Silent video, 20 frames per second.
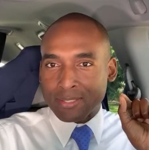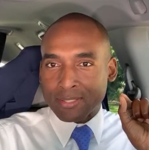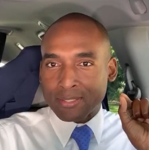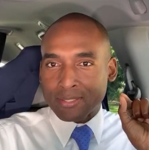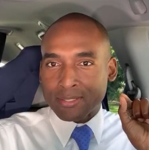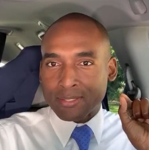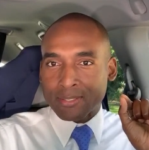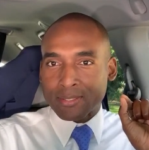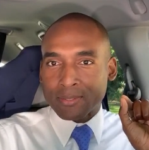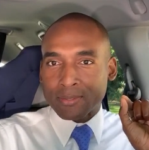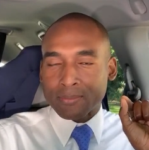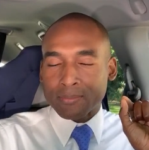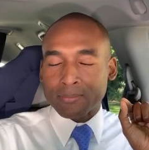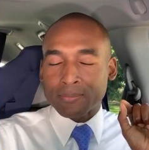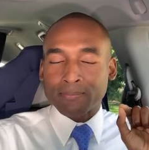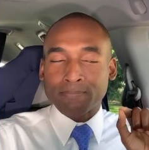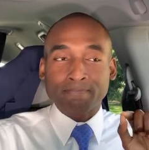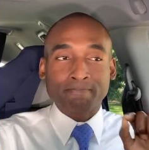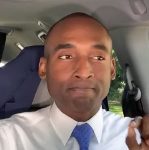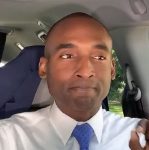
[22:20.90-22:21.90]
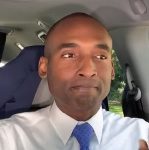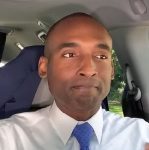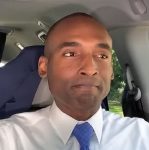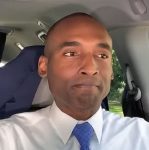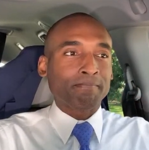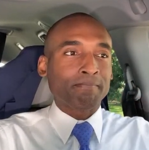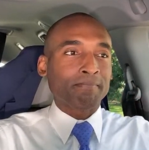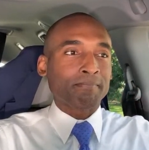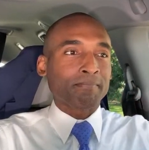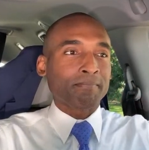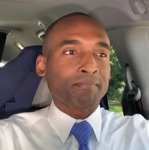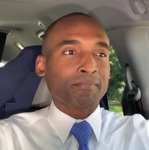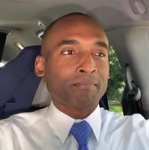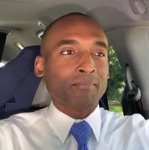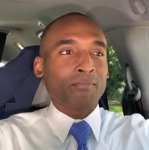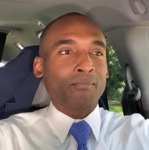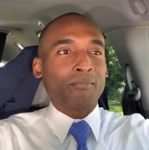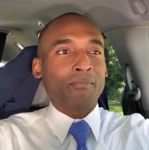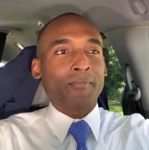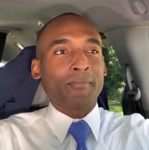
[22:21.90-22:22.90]

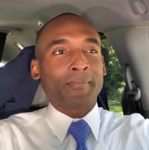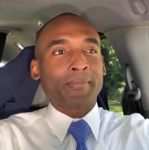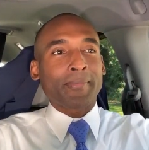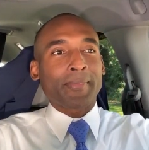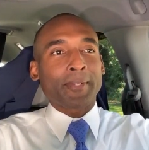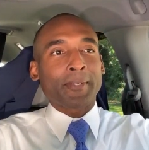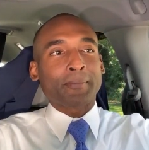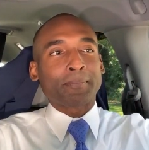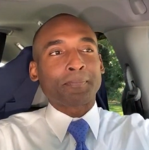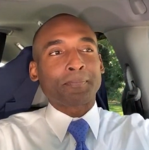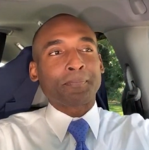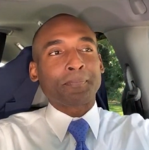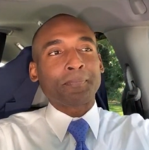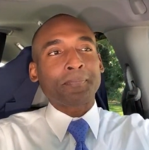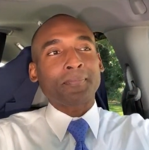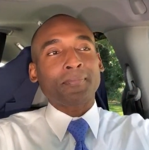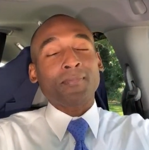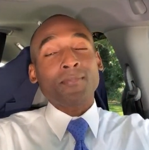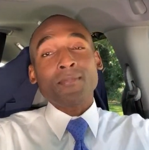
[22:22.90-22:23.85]
(no one is talking)